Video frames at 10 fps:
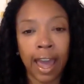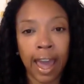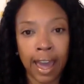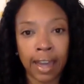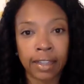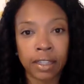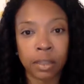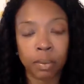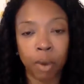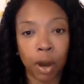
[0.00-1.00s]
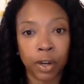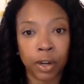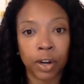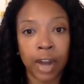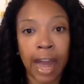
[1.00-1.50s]
ex
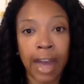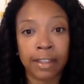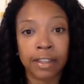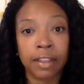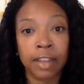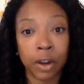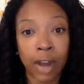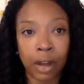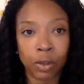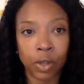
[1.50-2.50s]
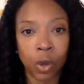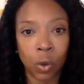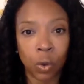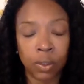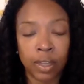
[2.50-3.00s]
partner has their
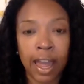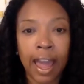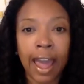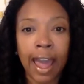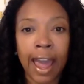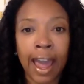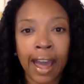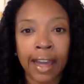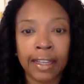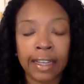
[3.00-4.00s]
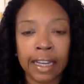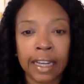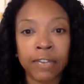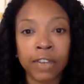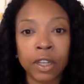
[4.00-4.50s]
household. And
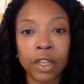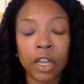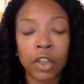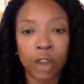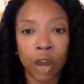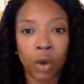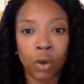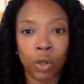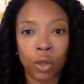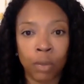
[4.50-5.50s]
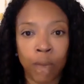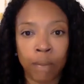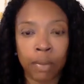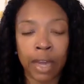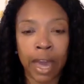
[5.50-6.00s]
even though you
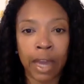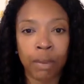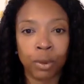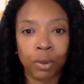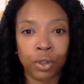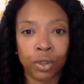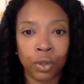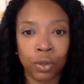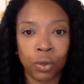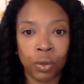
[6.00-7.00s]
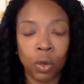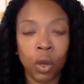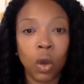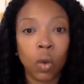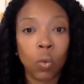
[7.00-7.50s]
might be able to
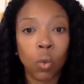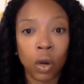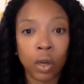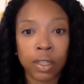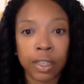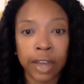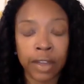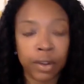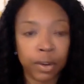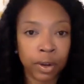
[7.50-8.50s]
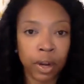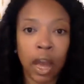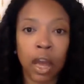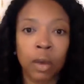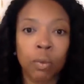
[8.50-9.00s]
work together
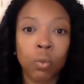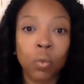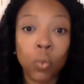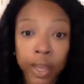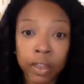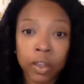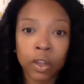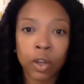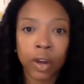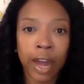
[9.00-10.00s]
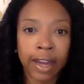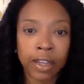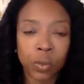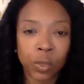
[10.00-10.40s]
with your ex,